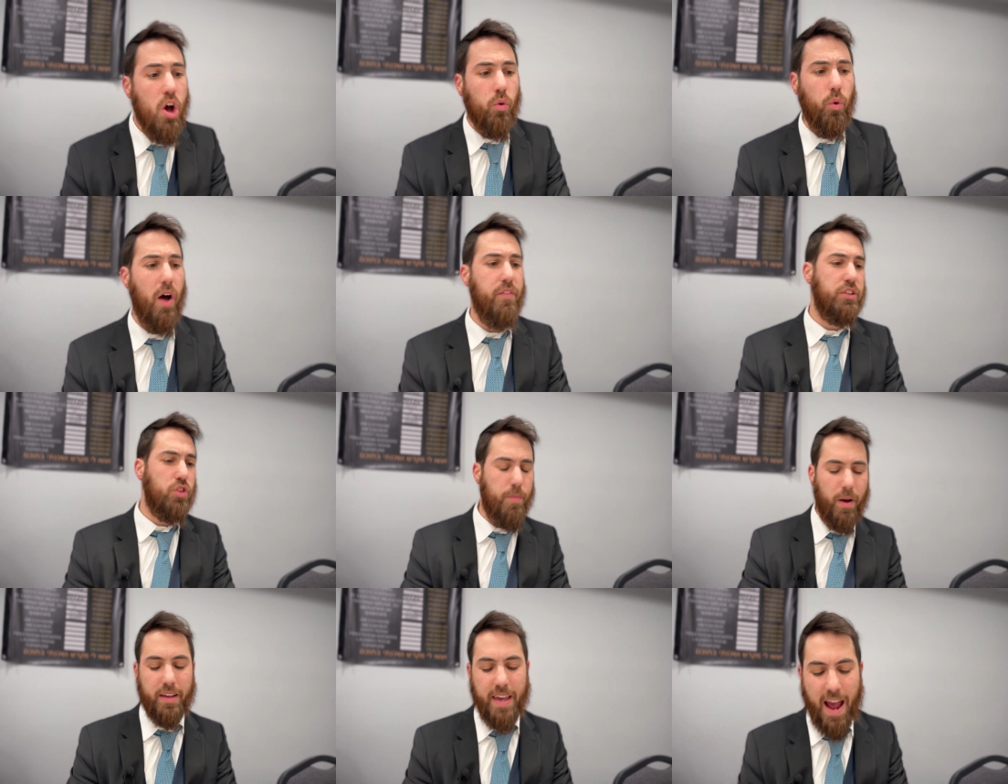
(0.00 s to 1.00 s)
Rav is talking
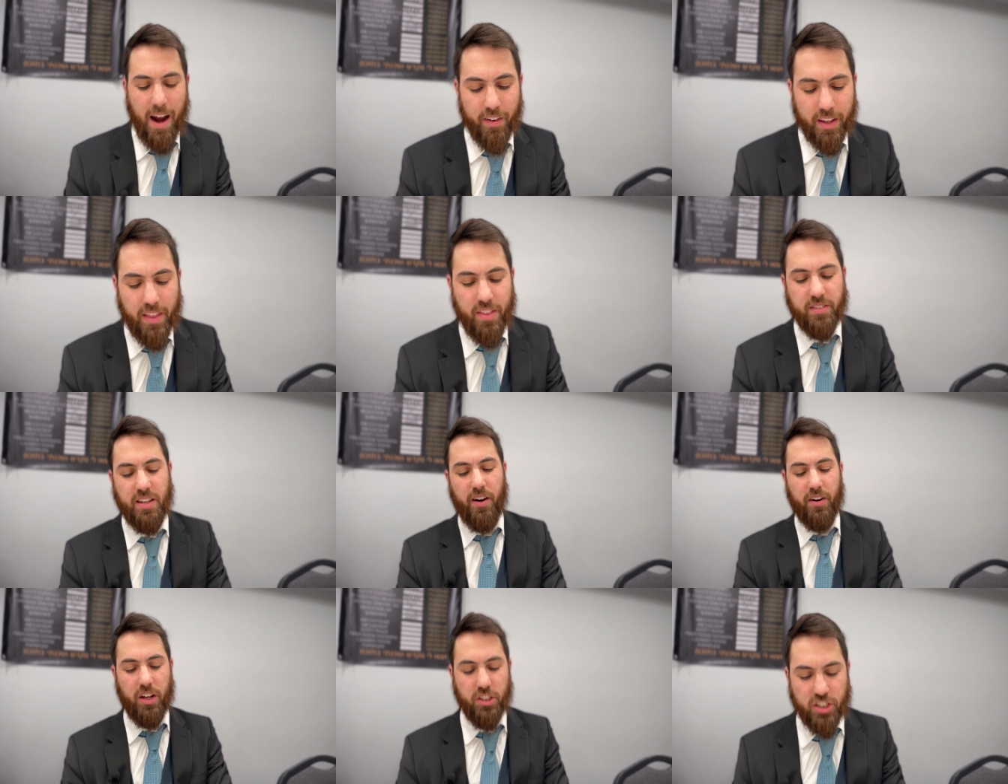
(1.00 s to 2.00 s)
about carrying in this
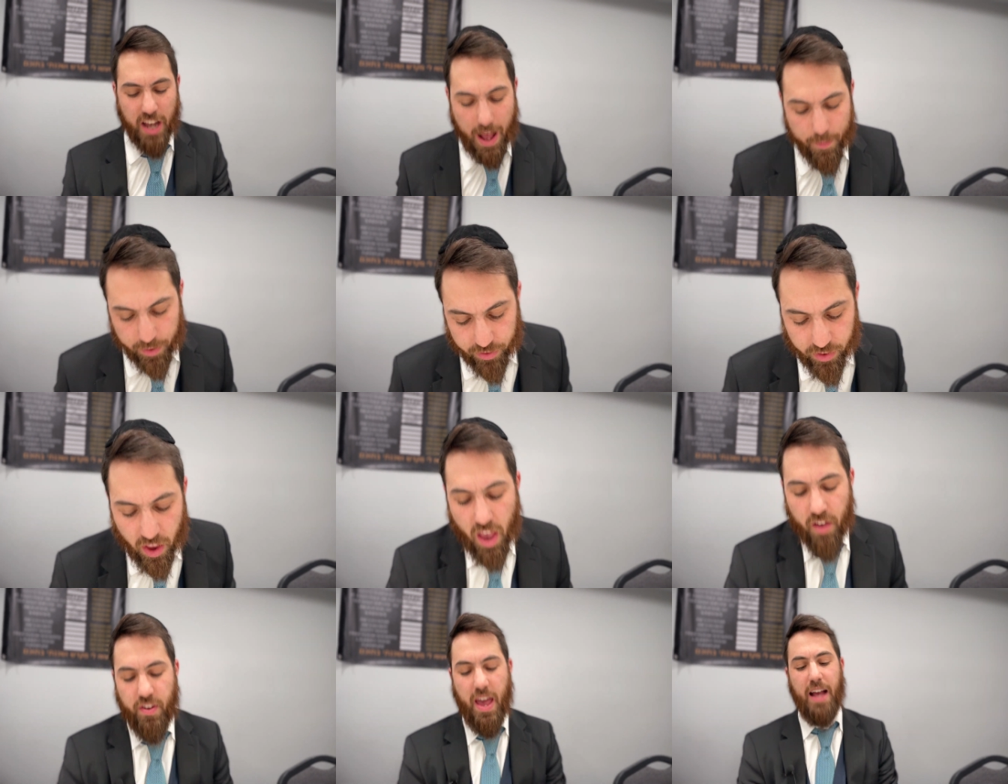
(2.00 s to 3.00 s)
area on Shabbos.
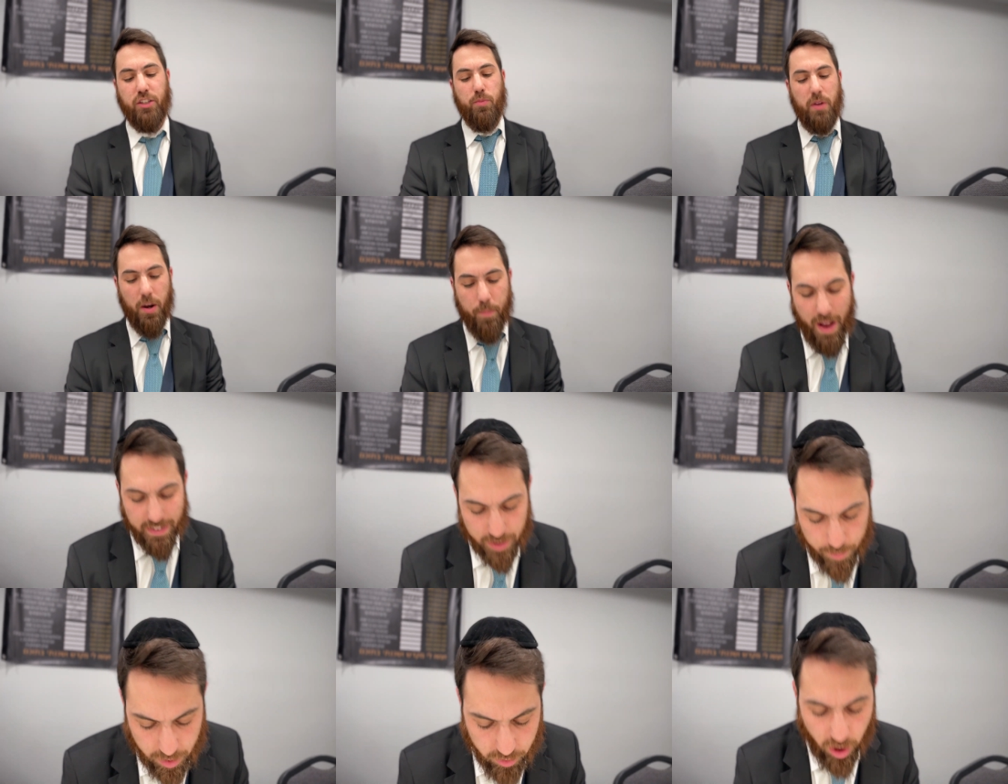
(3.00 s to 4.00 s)
V'yashminan pasi
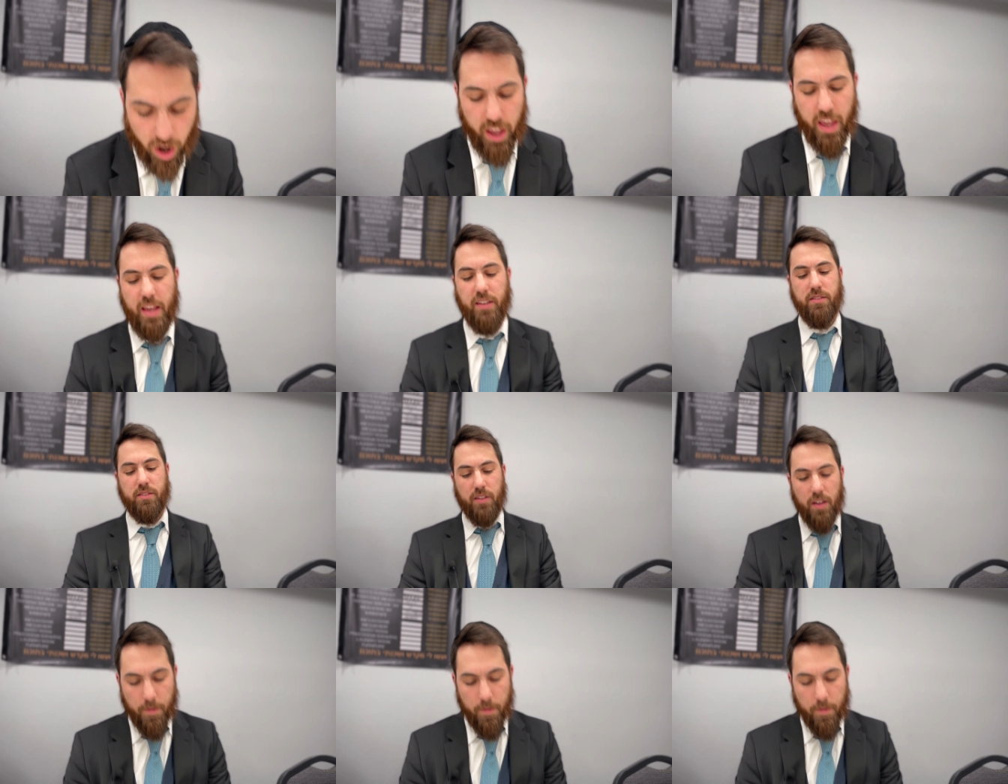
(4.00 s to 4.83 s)
birois